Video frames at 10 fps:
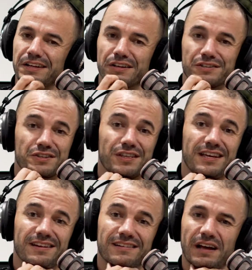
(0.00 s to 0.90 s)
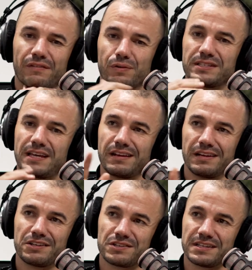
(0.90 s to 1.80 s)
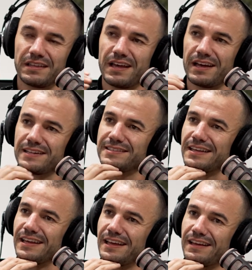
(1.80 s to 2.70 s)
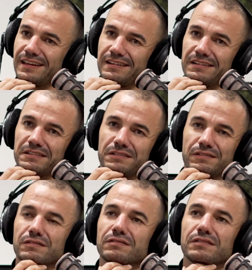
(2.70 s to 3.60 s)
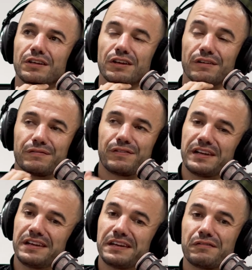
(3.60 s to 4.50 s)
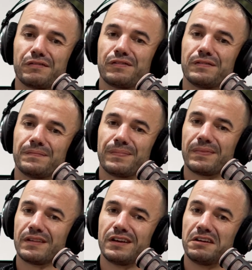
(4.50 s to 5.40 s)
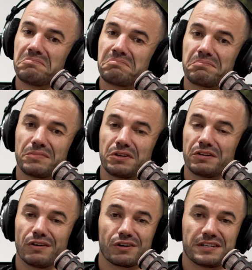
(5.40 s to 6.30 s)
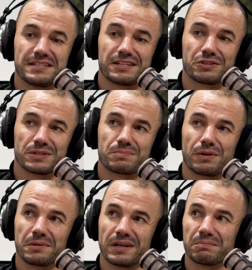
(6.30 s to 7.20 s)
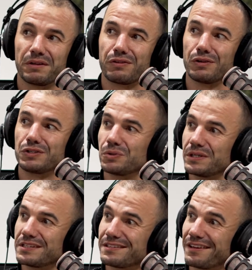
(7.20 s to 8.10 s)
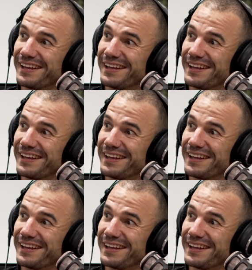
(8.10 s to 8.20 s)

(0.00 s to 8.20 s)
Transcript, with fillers: Yeah. So then I've always had an interest in that, and yeah, funny enough, architecture was probably like my third choice